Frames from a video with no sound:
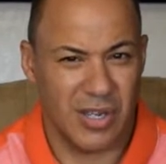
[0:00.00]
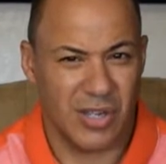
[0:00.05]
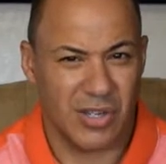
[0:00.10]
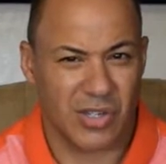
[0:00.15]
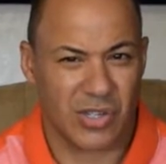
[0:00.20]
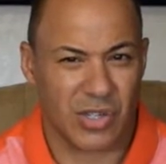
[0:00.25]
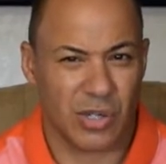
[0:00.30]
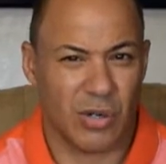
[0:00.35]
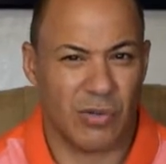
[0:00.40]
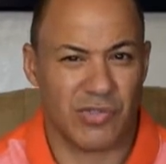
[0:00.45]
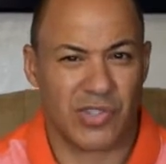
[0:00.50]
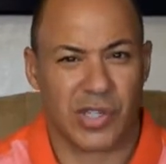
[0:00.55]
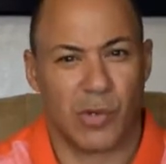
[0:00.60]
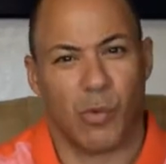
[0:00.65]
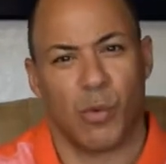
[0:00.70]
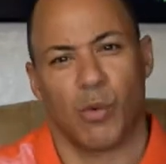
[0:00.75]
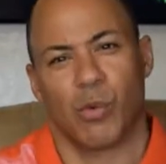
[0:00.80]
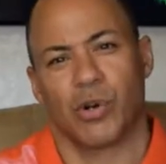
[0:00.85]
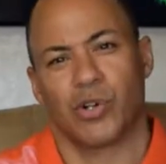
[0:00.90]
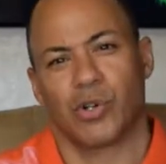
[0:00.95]
So if
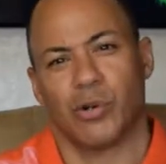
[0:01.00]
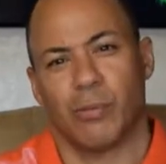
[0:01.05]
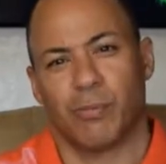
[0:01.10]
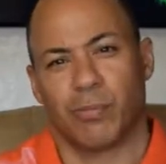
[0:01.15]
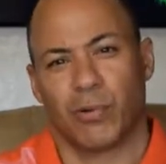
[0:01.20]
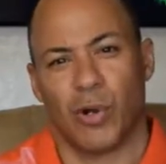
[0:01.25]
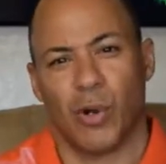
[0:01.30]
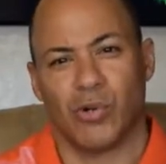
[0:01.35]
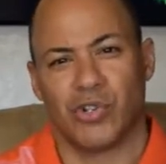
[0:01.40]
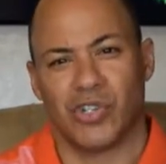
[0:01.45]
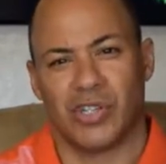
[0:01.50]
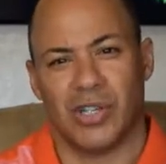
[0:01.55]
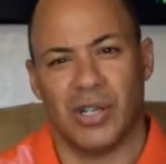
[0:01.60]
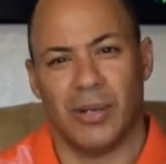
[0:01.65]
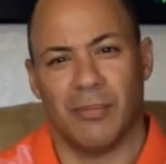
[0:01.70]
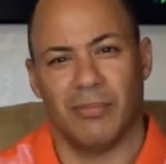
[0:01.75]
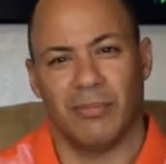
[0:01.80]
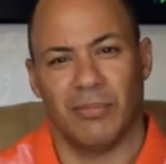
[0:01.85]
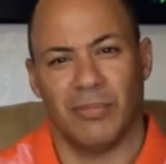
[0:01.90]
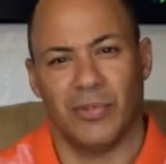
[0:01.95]
someone were to approach
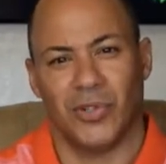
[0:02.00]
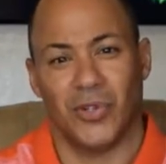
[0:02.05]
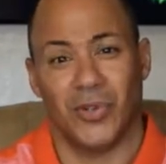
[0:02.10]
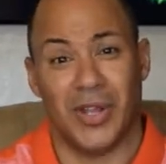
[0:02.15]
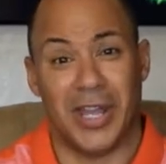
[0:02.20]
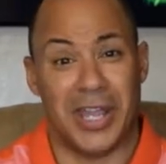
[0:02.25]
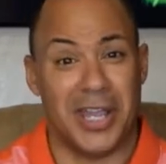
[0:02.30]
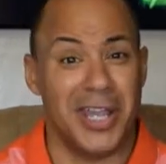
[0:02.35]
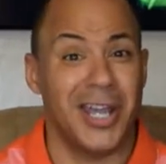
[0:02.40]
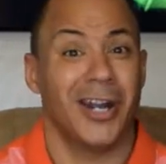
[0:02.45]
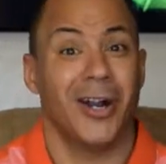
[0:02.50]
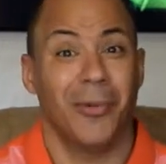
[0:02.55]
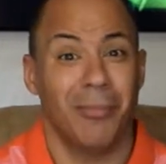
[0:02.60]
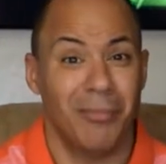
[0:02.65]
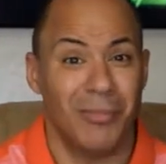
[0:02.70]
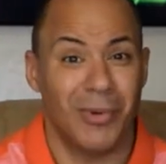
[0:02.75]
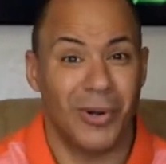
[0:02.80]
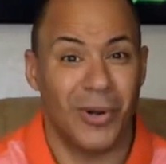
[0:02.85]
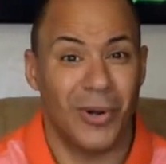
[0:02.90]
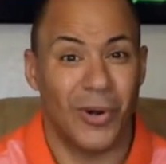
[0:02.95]
them, do they hit them,
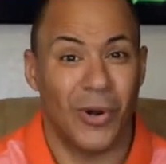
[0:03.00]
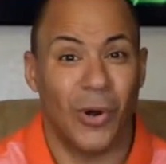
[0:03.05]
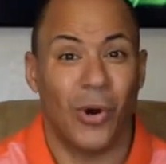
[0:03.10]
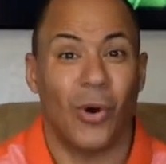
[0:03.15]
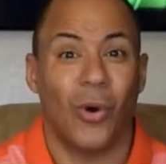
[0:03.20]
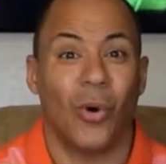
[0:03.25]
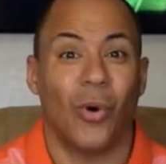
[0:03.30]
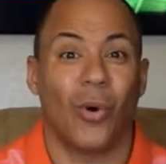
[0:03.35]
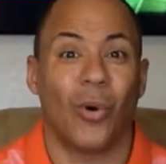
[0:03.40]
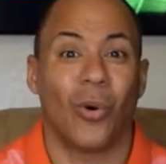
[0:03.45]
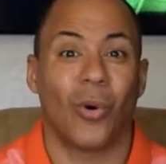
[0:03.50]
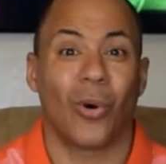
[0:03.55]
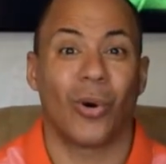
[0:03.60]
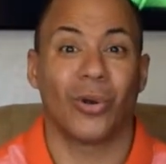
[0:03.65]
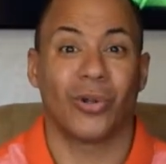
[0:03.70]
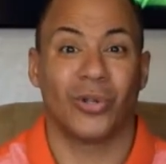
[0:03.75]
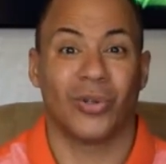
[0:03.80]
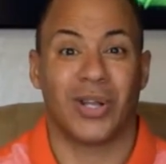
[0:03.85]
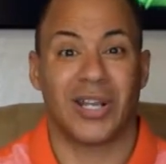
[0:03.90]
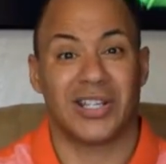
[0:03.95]

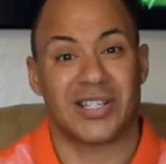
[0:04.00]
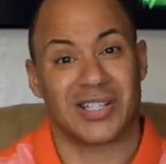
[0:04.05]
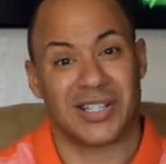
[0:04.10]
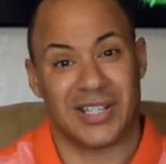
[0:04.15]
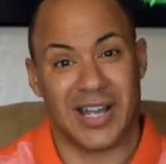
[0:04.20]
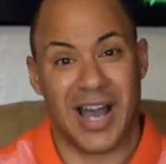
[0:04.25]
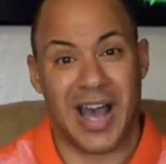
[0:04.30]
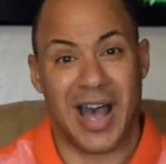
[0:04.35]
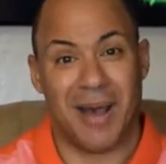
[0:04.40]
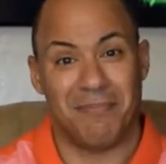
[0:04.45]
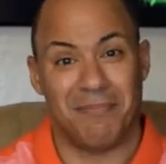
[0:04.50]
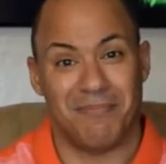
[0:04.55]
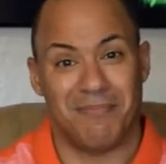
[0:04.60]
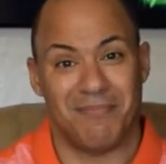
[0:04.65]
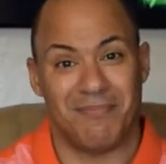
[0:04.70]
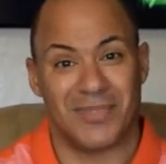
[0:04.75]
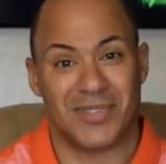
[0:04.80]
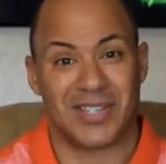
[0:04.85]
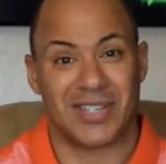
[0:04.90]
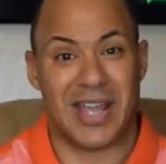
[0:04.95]
or do they stop,
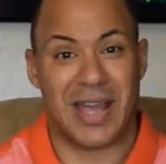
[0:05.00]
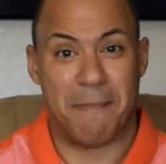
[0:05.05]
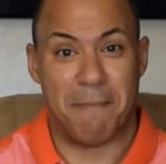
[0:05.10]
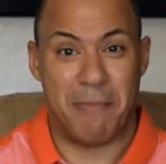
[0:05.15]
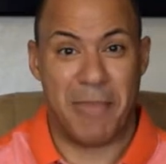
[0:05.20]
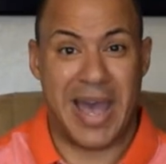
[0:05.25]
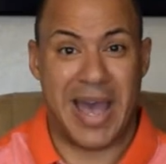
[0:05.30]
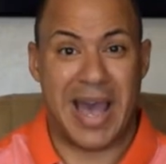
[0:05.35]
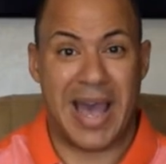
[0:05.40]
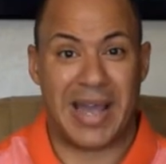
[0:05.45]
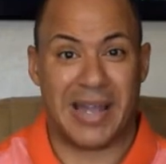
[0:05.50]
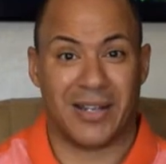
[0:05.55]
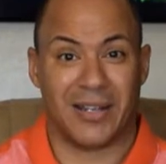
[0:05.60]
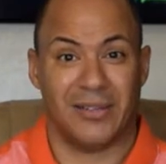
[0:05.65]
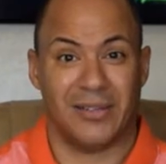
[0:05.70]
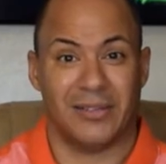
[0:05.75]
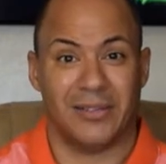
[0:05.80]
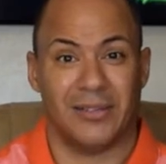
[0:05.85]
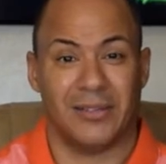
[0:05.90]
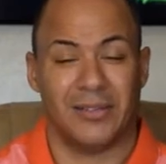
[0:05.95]
step back,
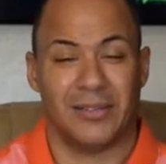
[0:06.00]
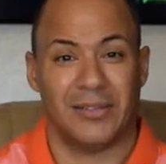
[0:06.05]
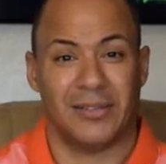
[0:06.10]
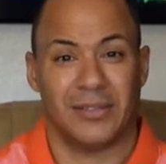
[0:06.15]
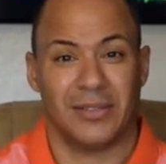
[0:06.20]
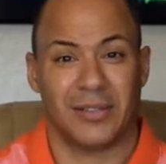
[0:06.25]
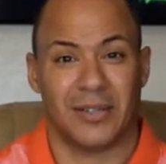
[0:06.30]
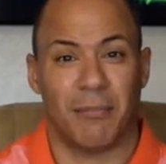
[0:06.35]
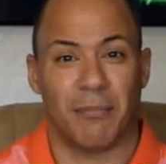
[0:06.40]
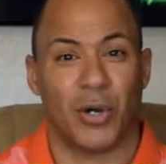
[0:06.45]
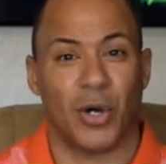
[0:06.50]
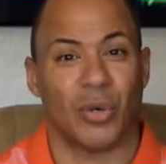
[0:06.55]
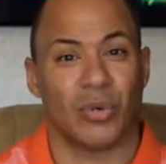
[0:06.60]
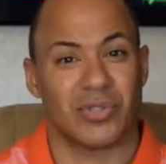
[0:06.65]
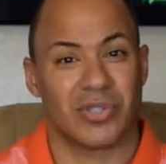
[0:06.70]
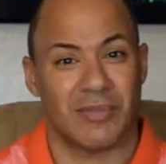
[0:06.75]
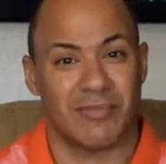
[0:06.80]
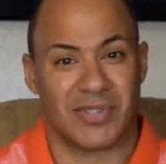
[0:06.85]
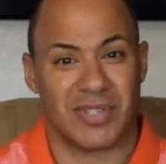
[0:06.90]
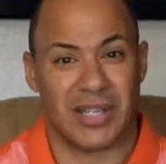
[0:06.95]

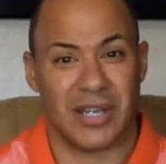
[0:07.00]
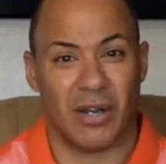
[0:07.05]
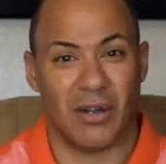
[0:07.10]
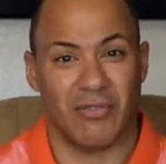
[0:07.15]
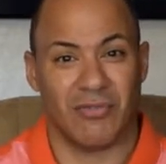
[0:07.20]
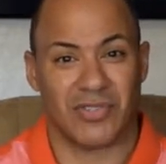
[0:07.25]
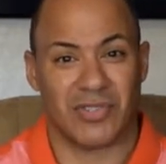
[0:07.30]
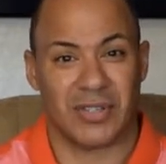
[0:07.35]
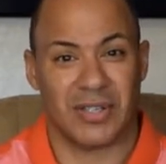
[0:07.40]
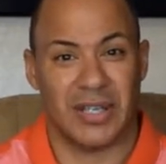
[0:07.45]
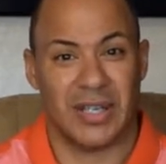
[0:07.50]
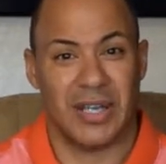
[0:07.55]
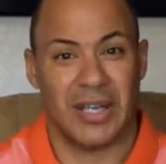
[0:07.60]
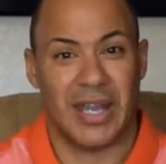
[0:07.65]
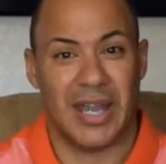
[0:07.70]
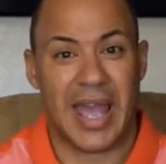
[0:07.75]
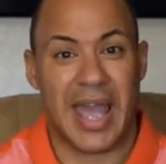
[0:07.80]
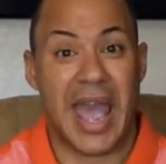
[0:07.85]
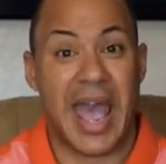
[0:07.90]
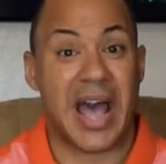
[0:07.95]
compose themselves,
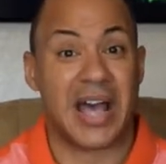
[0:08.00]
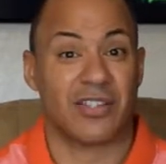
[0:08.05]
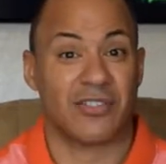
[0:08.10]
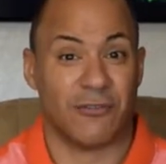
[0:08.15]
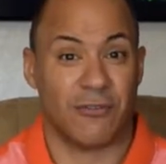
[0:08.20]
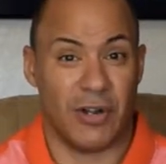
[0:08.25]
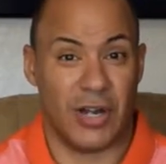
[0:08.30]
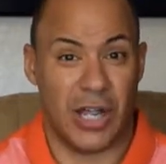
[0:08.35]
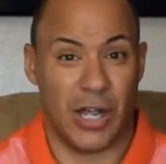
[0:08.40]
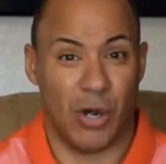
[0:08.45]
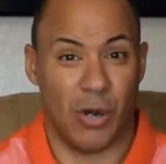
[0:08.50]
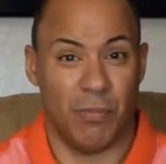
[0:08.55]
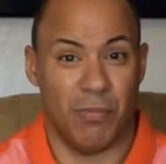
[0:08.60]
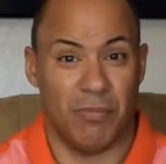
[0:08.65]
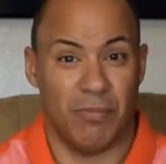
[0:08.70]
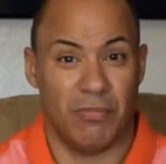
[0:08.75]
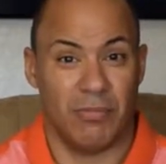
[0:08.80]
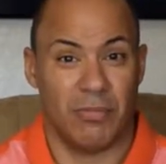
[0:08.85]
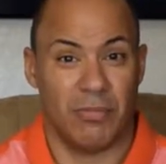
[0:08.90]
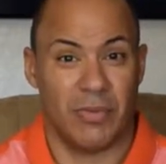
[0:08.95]
ask for help,
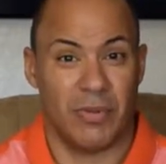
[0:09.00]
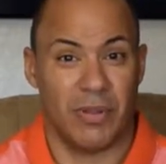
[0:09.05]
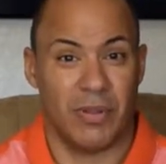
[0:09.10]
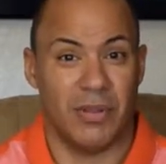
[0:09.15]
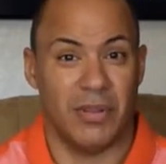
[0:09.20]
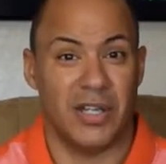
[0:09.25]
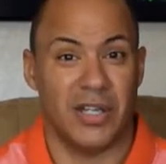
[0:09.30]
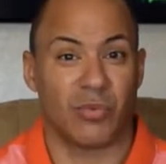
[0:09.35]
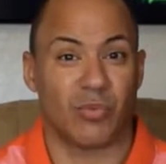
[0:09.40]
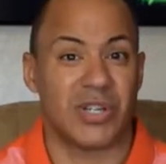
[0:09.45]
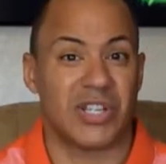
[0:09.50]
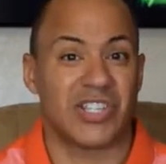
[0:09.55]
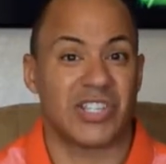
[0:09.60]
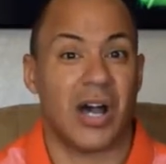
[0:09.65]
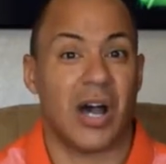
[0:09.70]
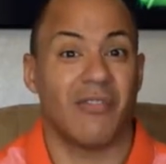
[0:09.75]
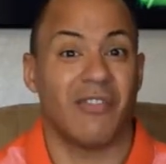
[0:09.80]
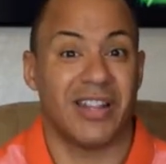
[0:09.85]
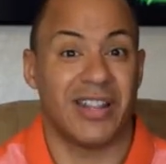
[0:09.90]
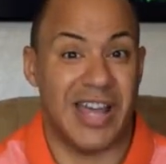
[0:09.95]
then
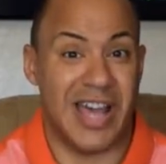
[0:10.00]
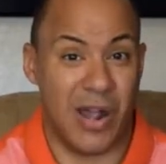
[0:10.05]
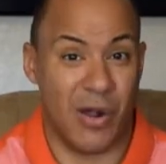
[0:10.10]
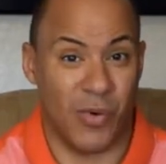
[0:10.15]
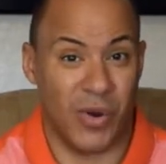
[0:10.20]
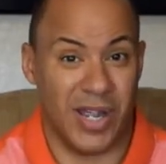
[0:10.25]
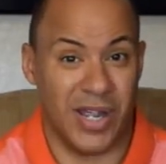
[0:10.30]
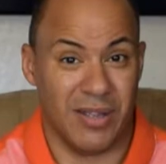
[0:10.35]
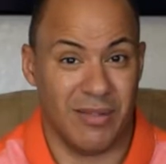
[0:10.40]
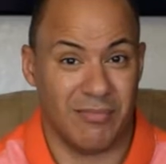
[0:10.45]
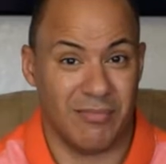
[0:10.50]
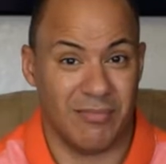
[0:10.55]
resolve it that way?